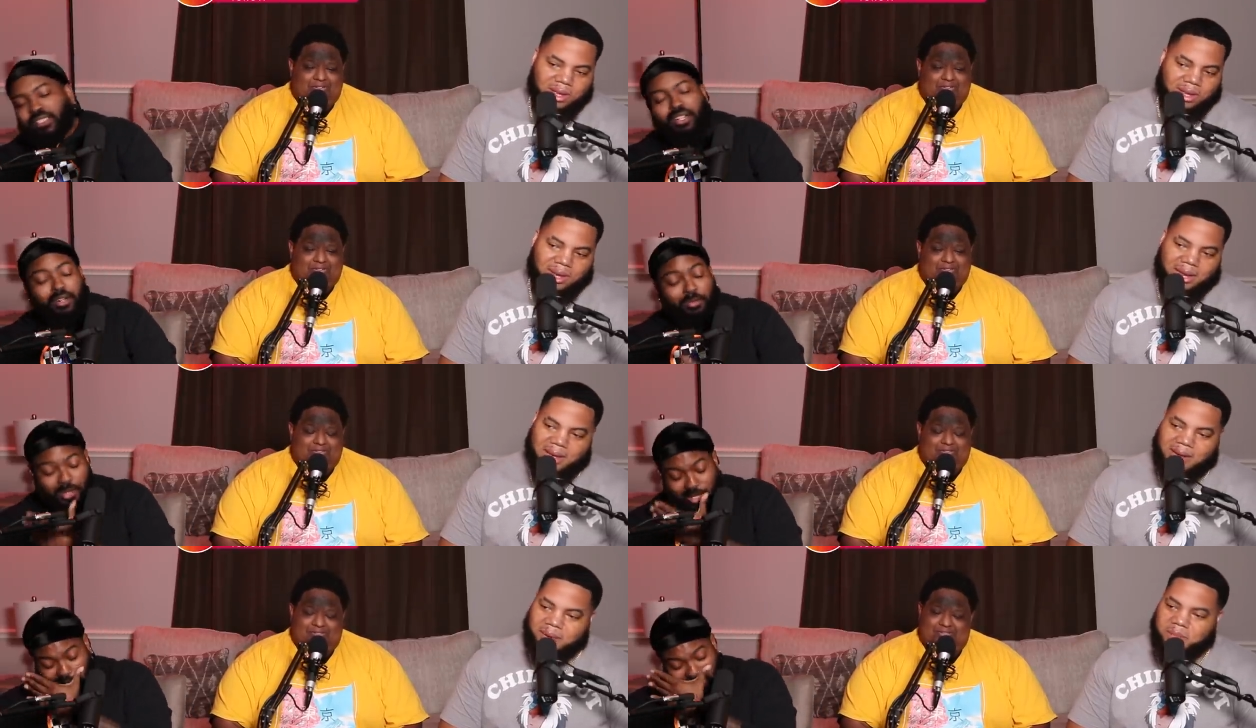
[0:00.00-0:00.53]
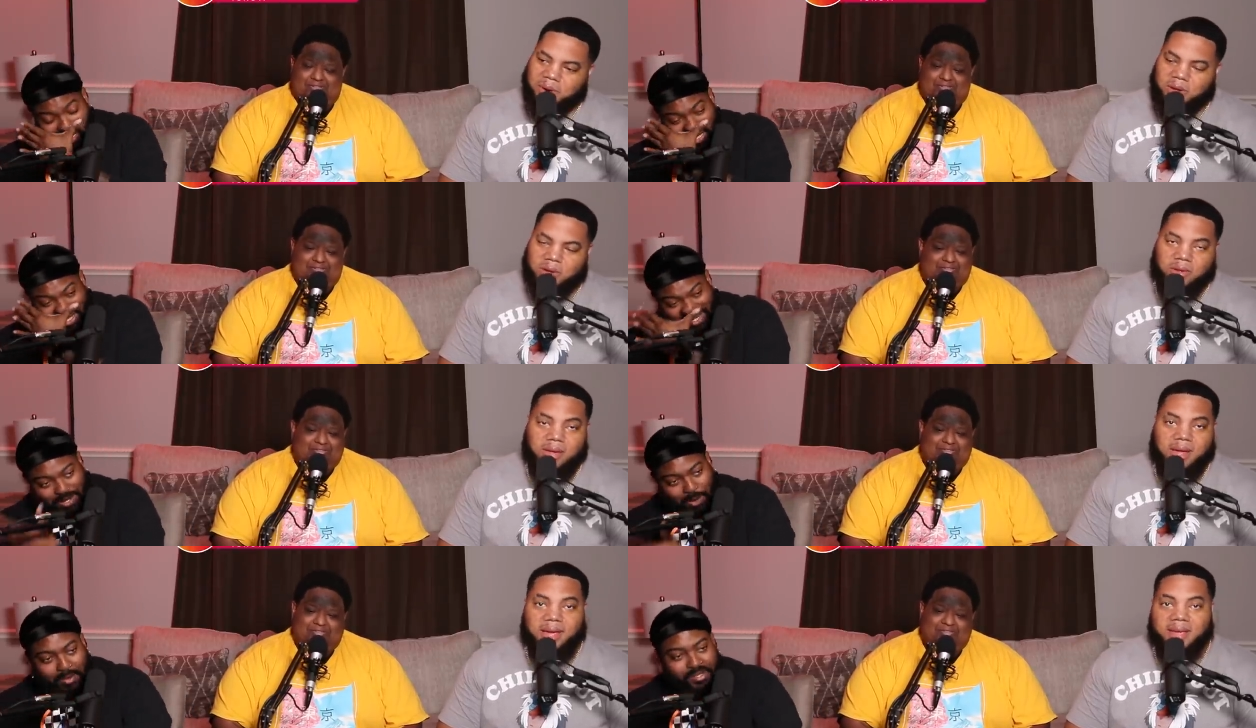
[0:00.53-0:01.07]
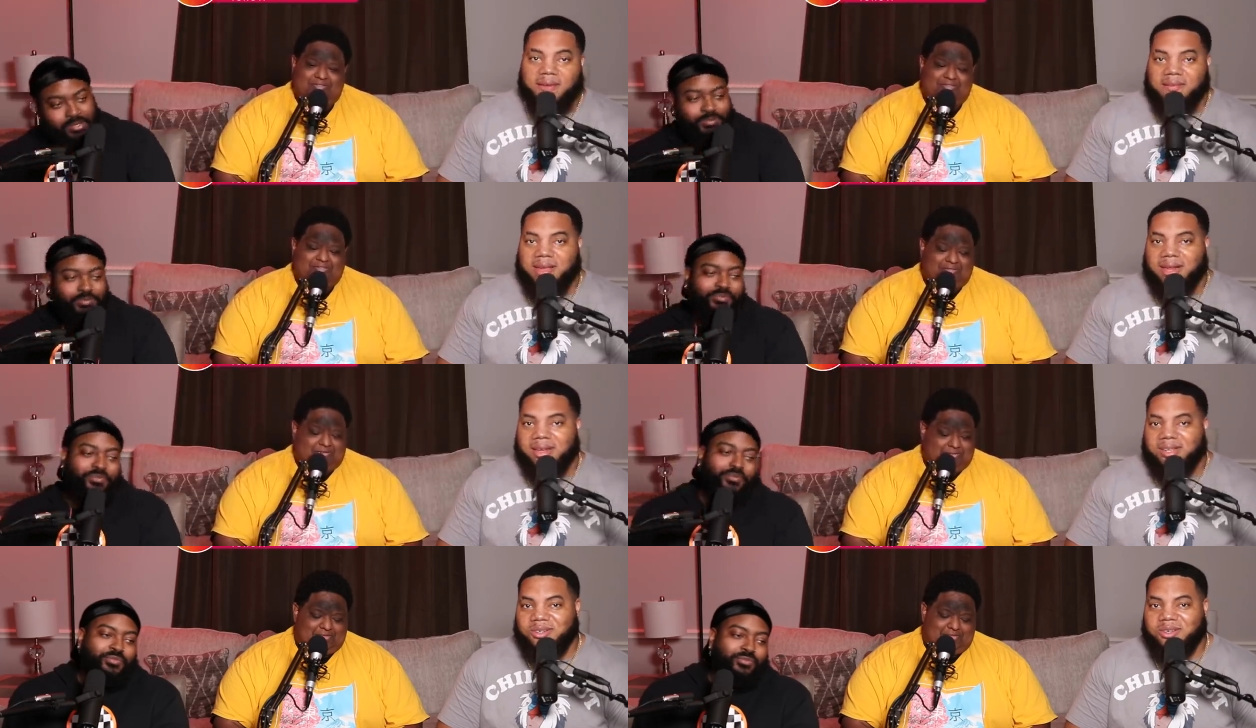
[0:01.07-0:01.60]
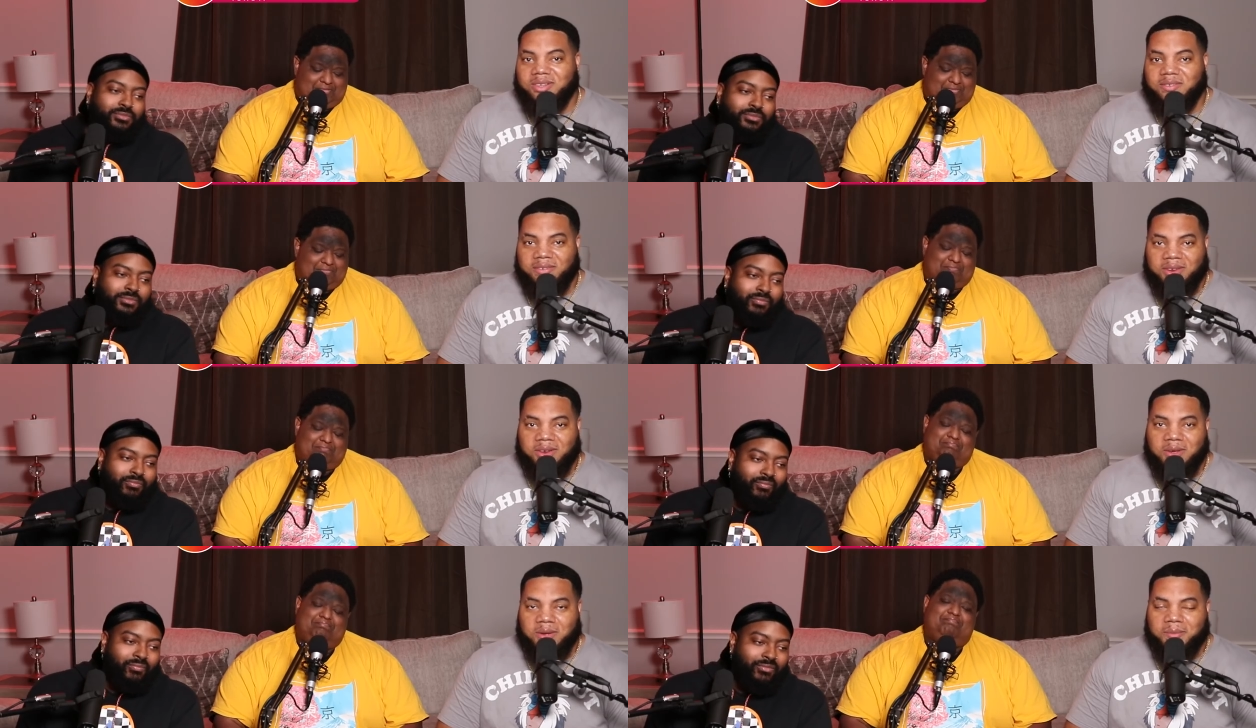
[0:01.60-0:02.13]
Speaker 1: Oh, my God. Bro, hey, if y'all enjoyed the
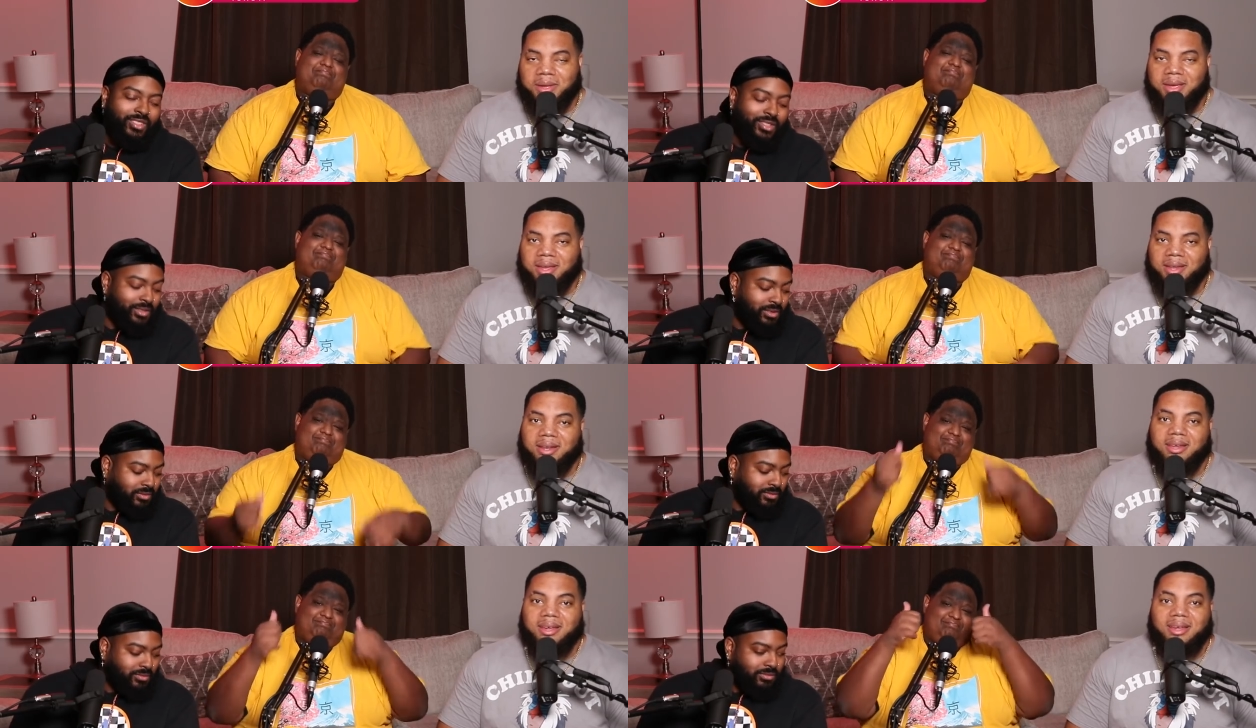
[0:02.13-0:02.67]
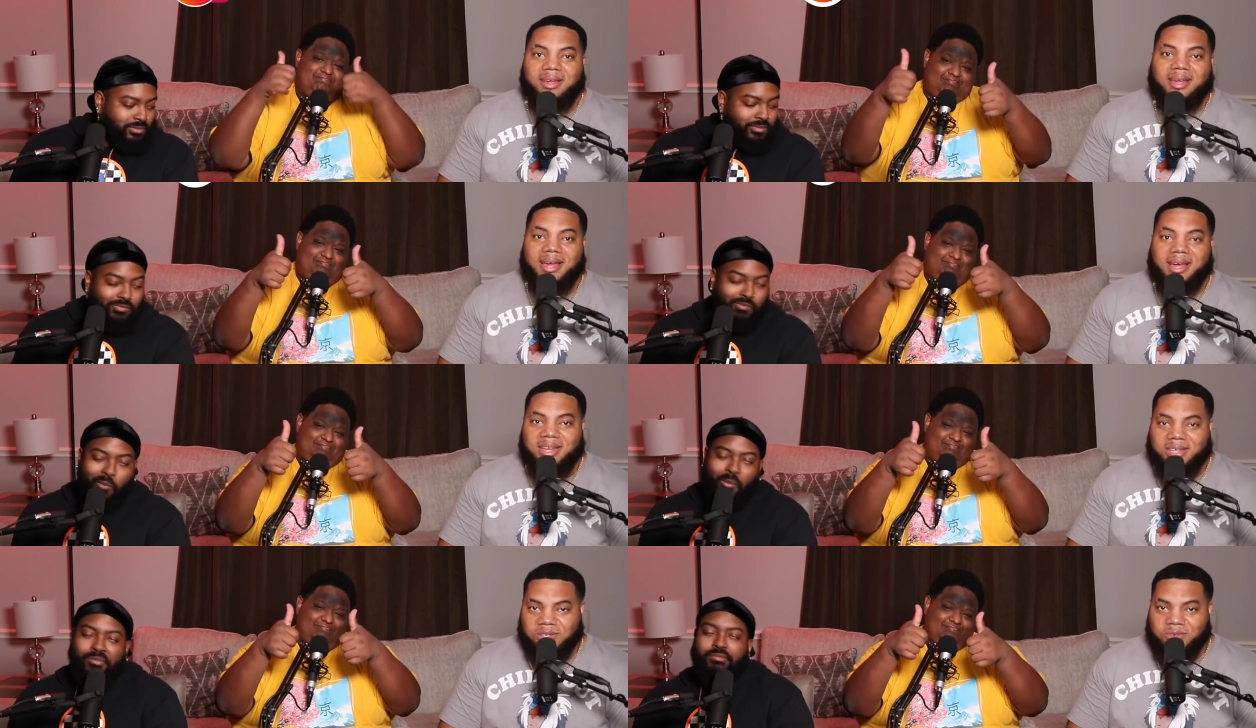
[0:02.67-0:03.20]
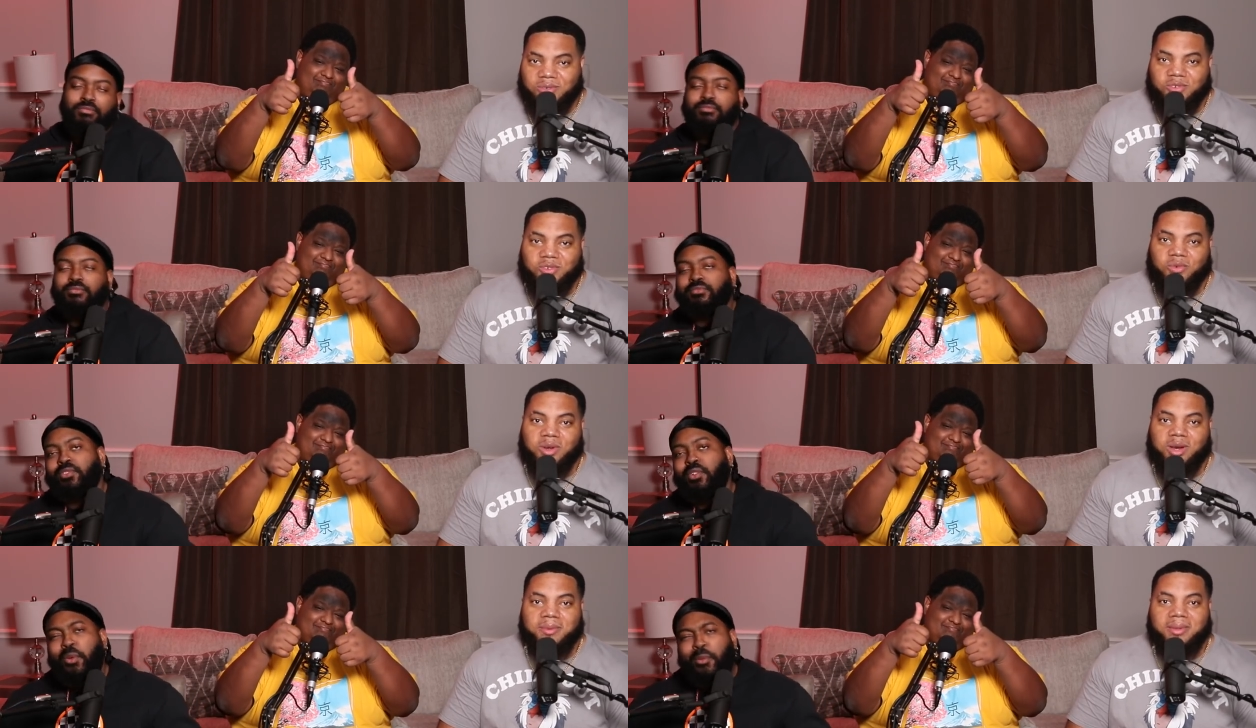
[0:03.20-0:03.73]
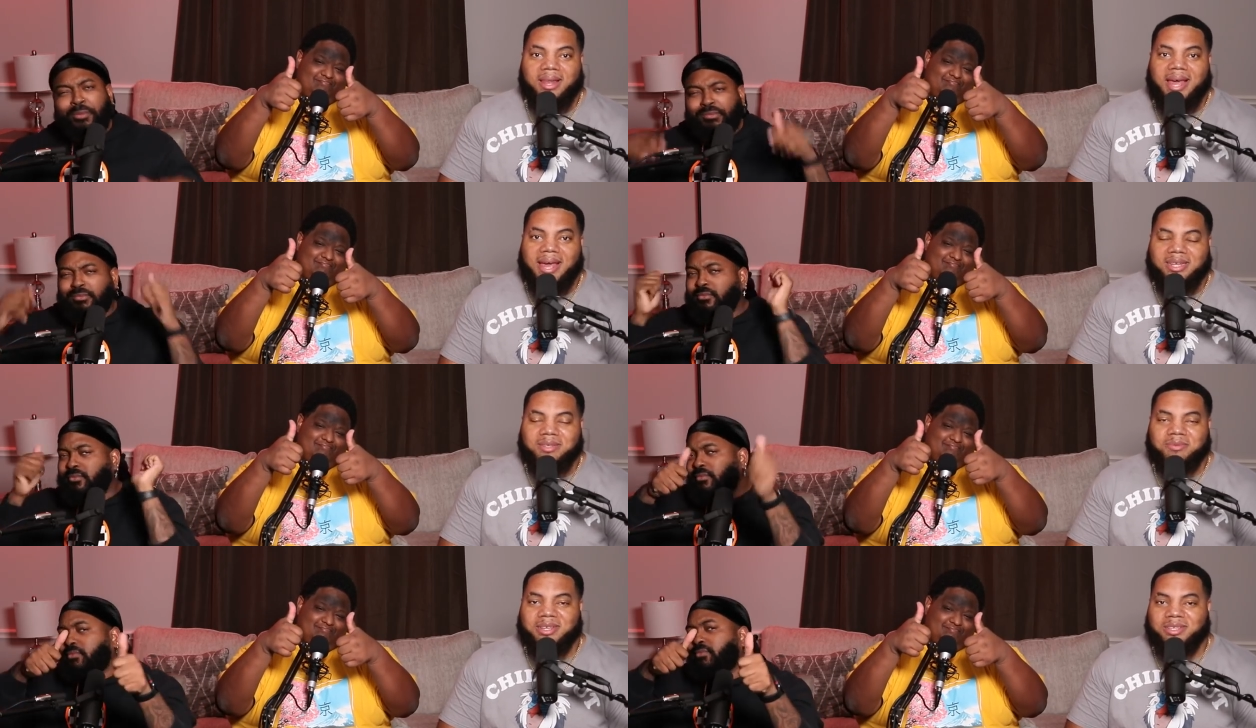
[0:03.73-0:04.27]
video, man, as usual, run up the
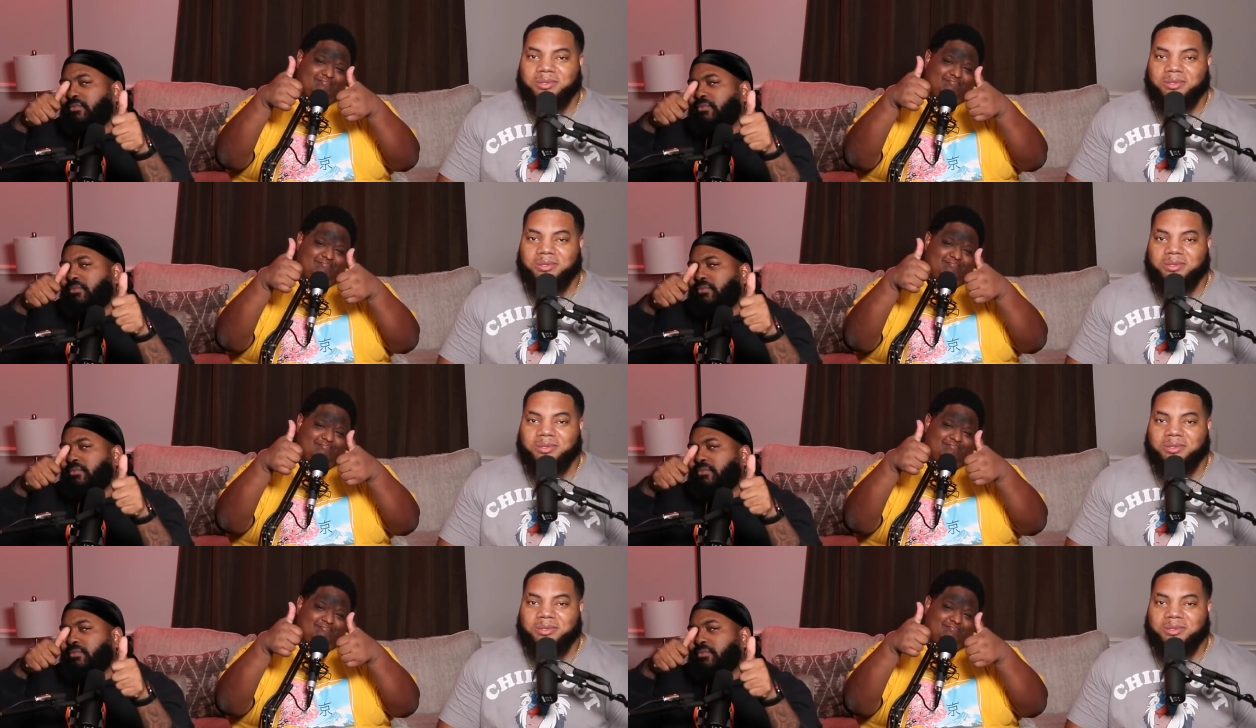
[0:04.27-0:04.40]
likes, man.